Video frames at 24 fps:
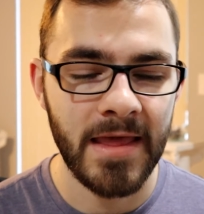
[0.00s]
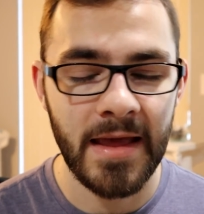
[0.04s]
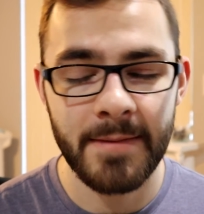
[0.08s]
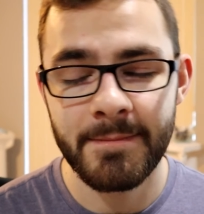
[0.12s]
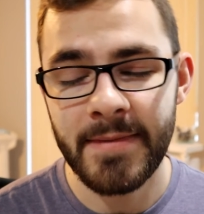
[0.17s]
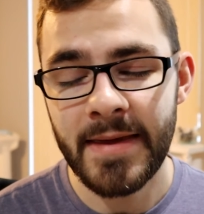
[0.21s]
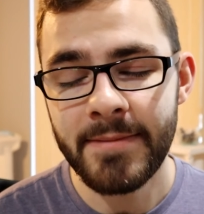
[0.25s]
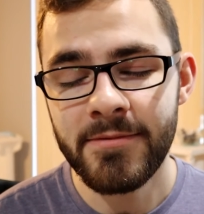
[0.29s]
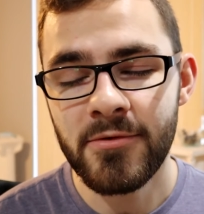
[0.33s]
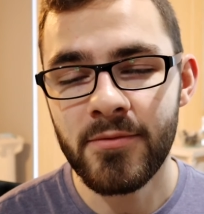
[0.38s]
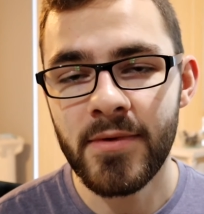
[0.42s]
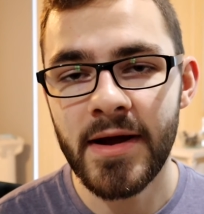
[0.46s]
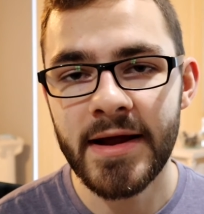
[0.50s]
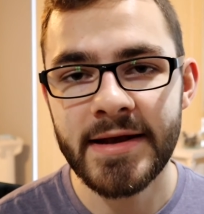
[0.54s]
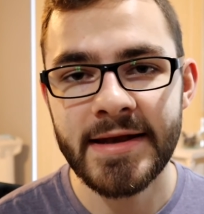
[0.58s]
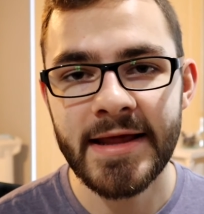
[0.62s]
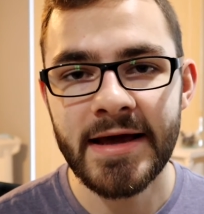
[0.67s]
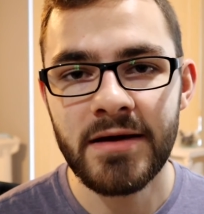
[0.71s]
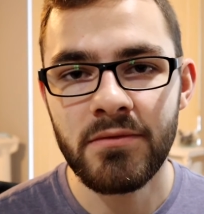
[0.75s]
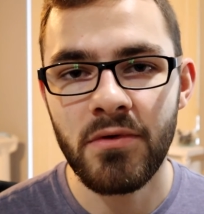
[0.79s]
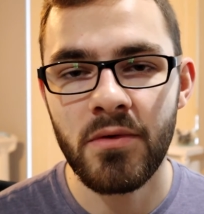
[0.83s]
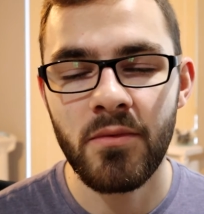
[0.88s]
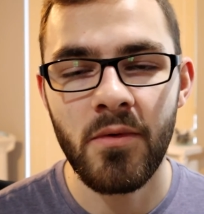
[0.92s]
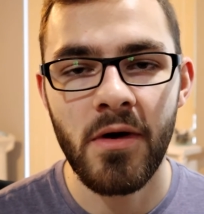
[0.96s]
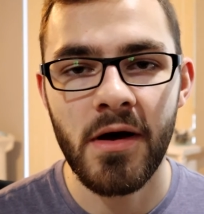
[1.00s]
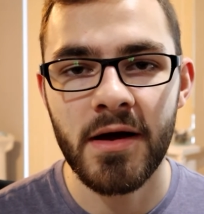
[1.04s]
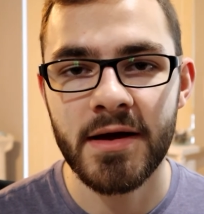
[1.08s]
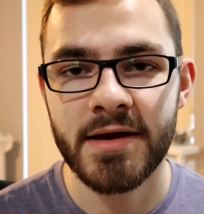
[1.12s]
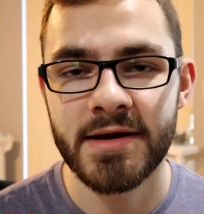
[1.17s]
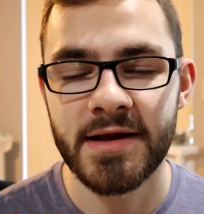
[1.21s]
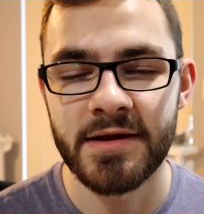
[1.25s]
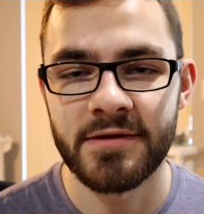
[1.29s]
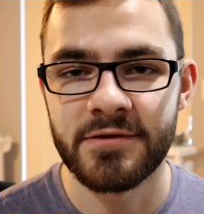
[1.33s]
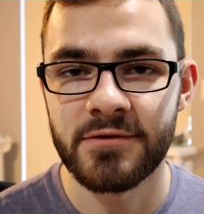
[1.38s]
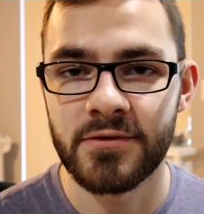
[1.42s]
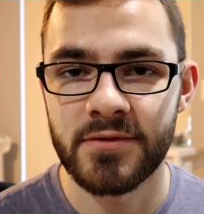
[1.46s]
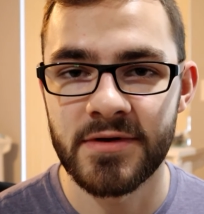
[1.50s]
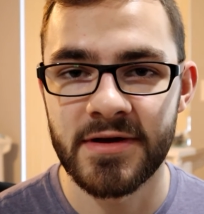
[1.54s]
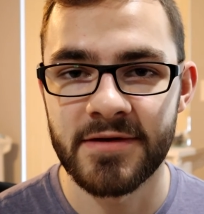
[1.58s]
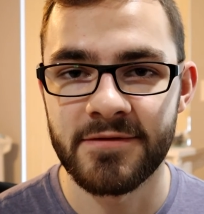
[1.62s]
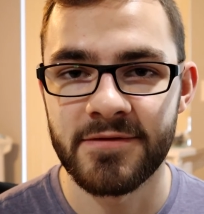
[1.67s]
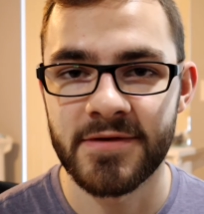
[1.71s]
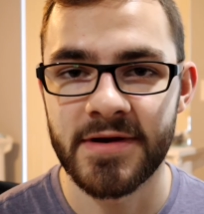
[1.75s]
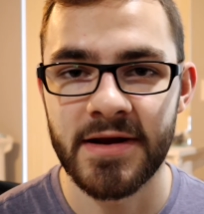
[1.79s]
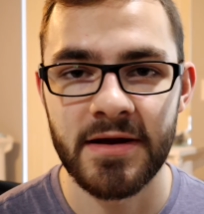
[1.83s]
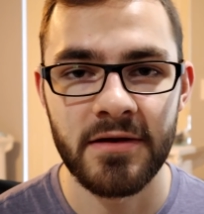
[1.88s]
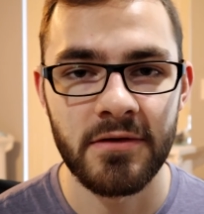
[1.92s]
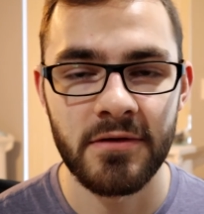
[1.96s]
And maybe right now we're walking into a
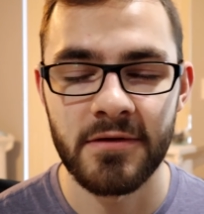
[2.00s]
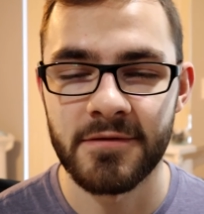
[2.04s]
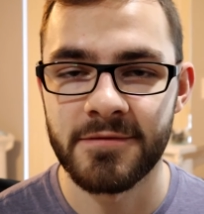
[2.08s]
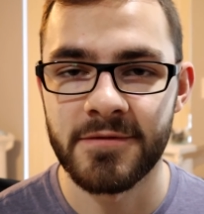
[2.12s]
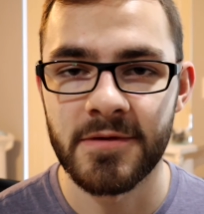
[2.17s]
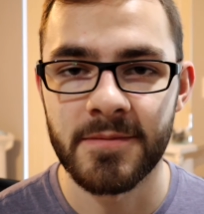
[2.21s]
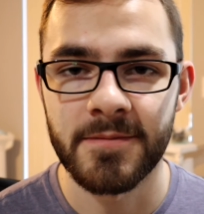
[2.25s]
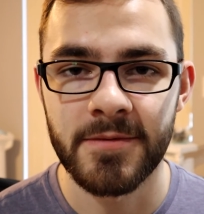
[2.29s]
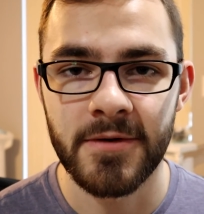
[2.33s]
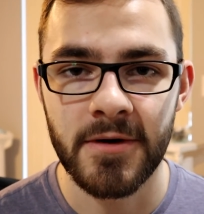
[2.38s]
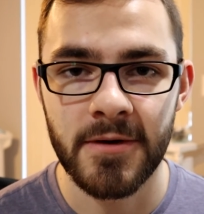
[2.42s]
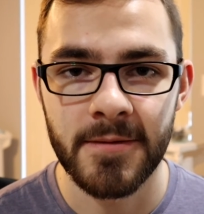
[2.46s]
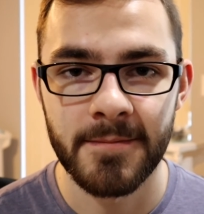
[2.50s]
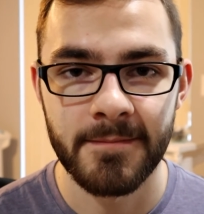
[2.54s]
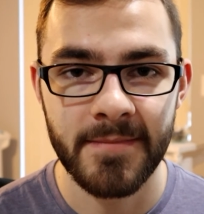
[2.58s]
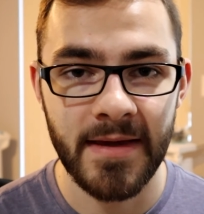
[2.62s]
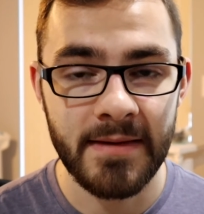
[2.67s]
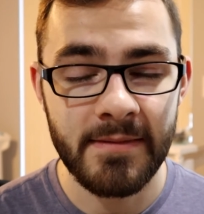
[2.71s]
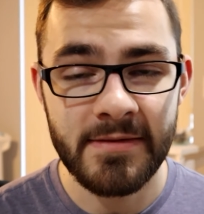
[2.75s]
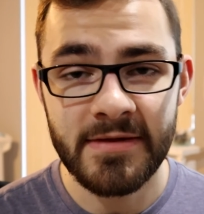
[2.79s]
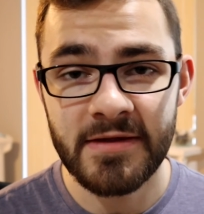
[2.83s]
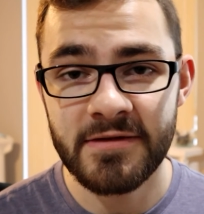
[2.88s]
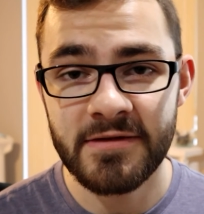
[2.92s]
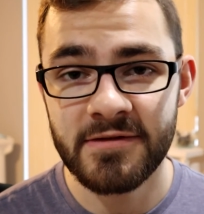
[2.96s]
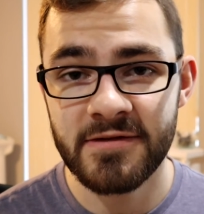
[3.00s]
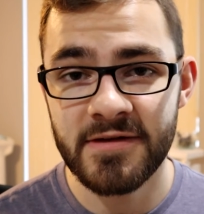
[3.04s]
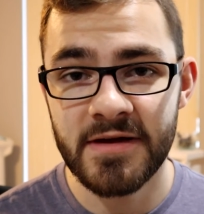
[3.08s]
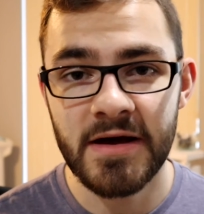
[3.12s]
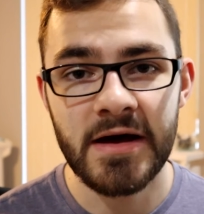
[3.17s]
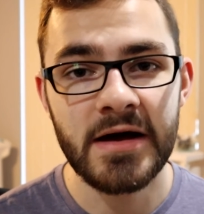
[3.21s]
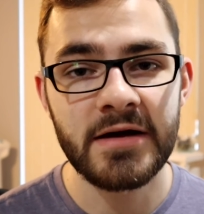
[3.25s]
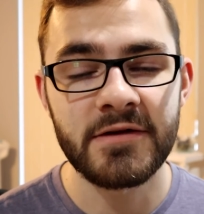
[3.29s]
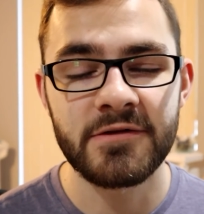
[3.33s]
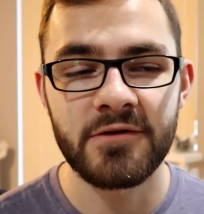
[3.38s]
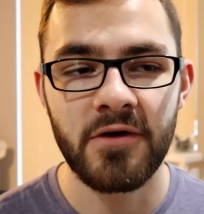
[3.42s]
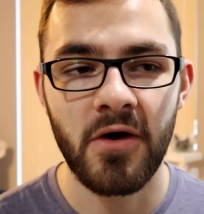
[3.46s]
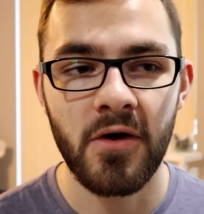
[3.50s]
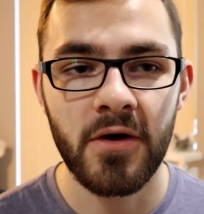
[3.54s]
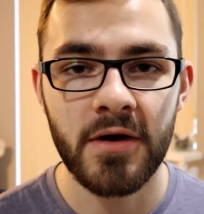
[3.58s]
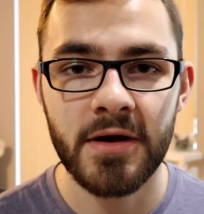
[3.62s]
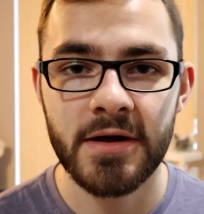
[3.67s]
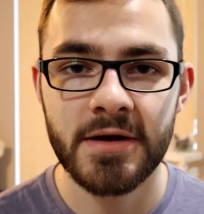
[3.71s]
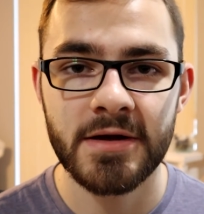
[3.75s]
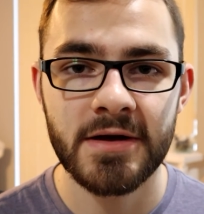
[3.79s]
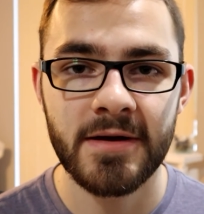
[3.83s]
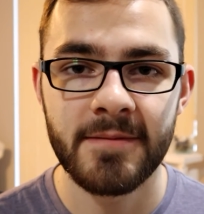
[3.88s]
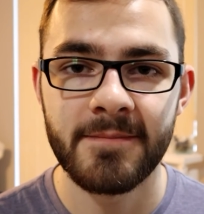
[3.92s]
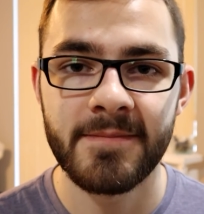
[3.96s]
different era of football. Maybe the Seahawks
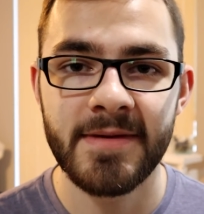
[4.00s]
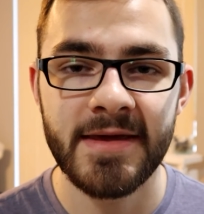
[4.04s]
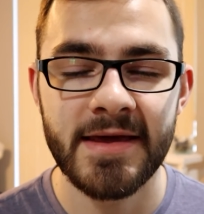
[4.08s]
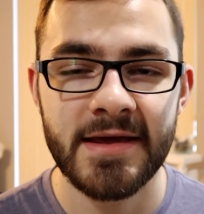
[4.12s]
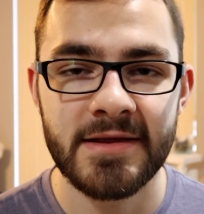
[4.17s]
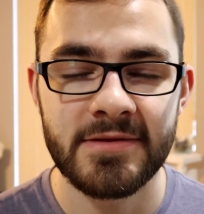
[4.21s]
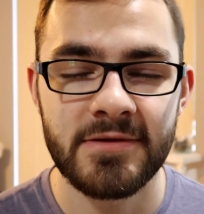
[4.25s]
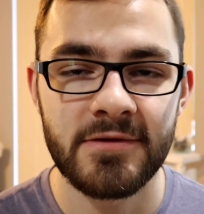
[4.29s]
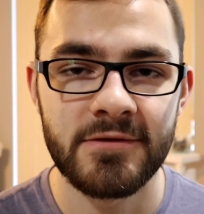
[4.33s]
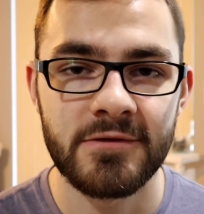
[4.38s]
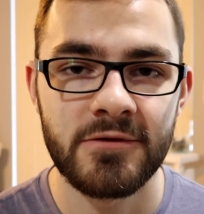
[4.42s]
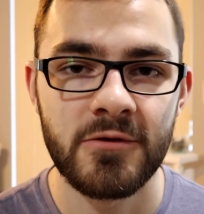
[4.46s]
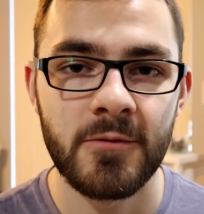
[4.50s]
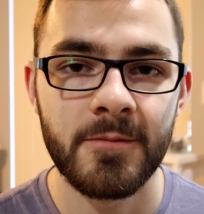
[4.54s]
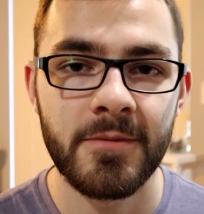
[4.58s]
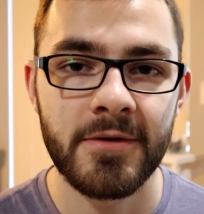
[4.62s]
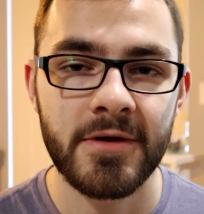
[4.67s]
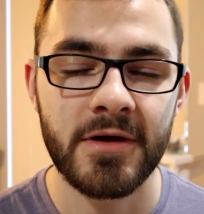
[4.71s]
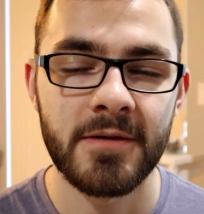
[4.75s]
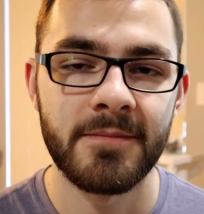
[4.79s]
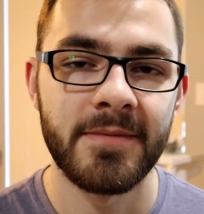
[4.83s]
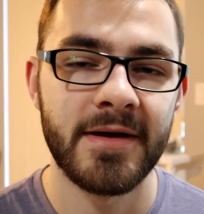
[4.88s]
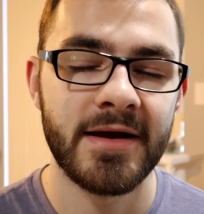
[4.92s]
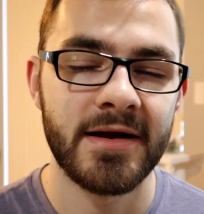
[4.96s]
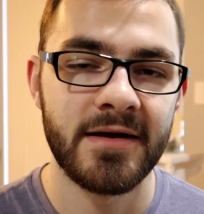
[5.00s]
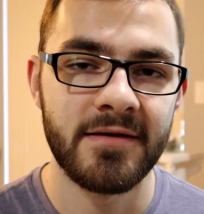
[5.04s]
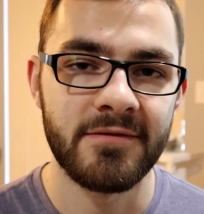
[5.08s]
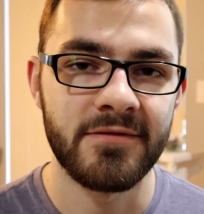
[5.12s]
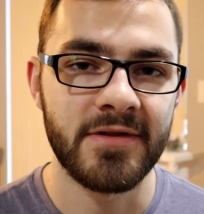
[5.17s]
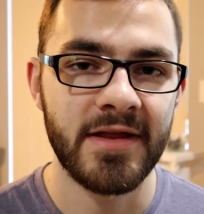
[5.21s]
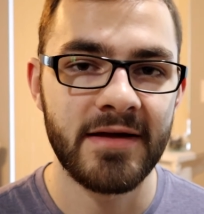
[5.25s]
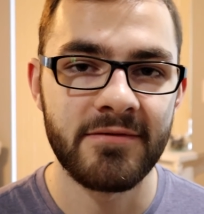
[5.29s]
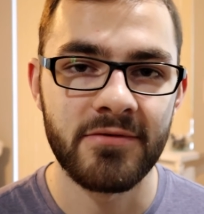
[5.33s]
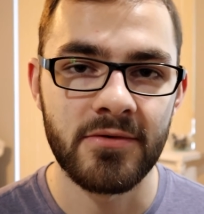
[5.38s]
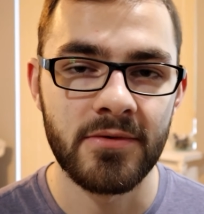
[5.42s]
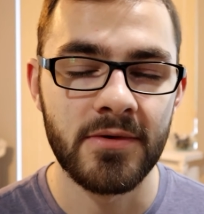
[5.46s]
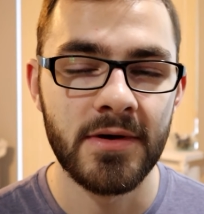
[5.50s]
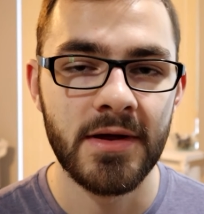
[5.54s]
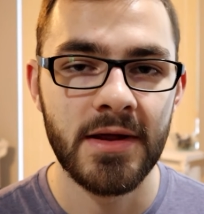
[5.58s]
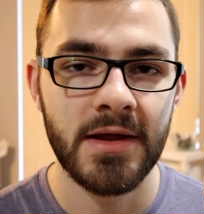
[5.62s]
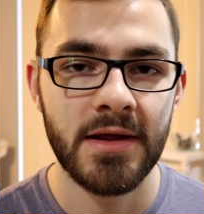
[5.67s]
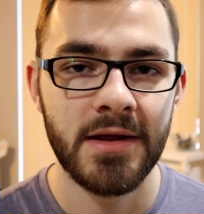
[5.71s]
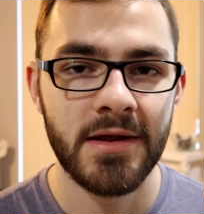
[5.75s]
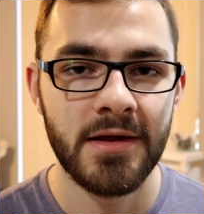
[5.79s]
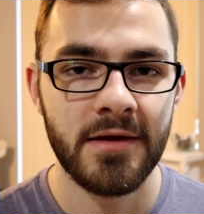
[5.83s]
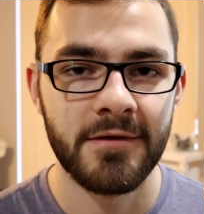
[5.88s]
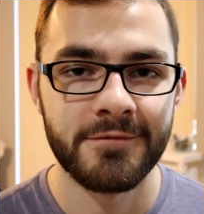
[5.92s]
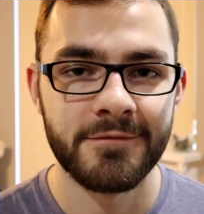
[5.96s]
aren't going to be at the super competitive level
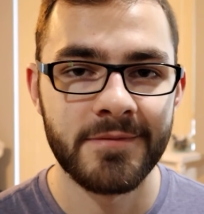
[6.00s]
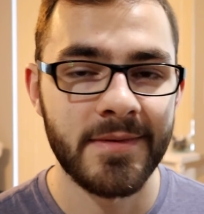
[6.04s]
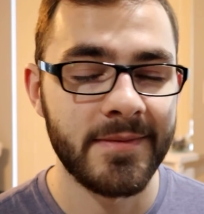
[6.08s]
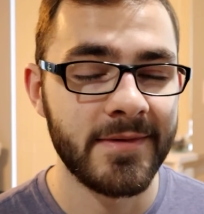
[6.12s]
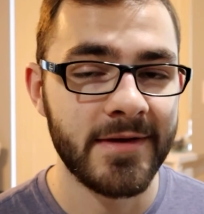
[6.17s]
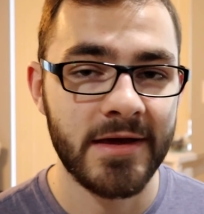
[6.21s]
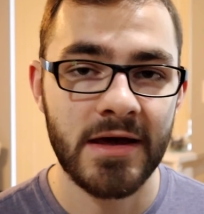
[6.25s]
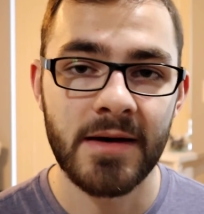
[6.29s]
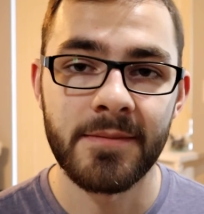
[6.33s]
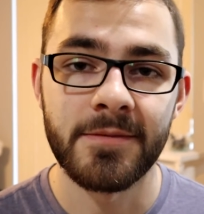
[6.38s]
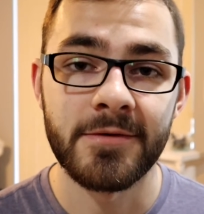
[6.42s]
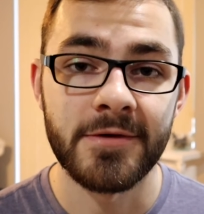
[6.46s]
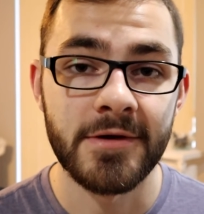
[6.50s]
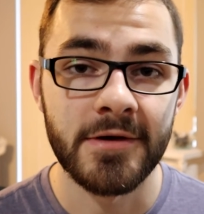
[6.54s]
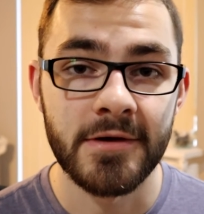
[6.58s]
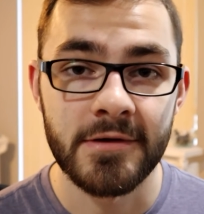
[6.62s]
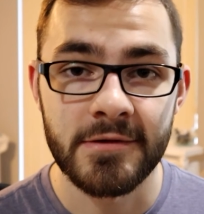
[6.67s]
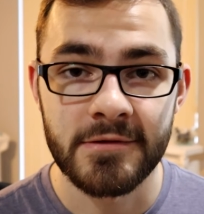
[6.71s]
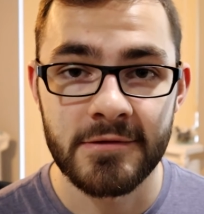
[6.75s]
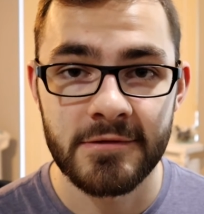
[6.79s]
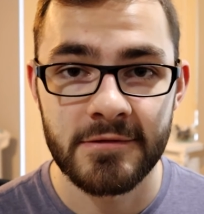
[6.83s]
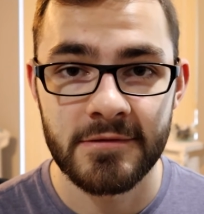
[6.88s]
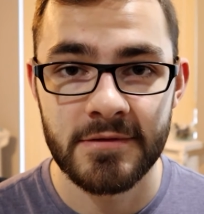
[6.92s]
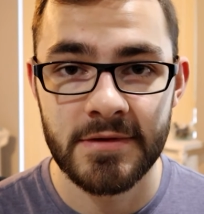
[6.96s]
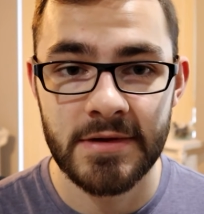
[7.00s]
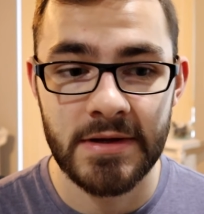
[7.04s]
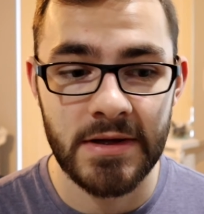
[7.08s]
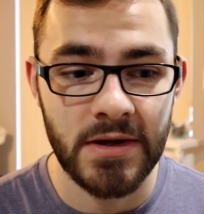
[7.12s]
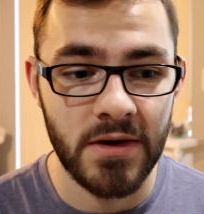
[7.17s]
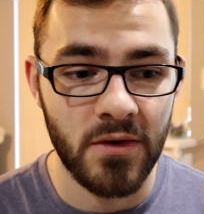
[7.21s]
maybe a couple years.